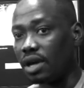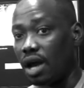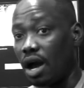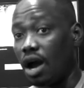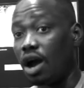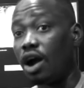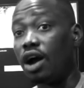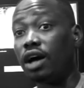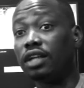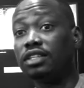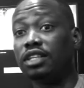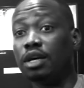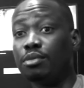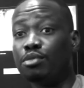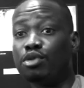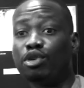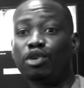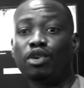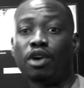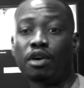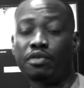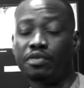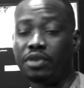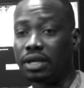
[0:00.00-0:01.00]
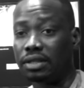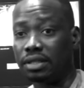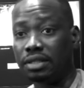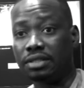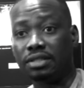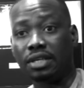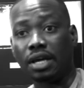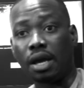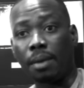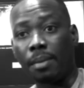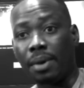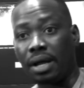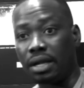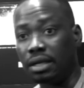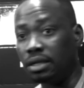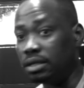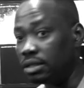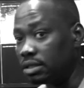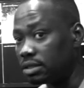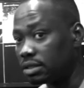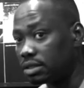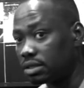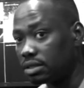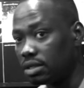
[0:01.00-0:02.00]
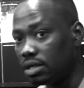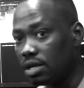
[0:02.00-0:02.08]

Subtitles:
our demographic at the time, at least.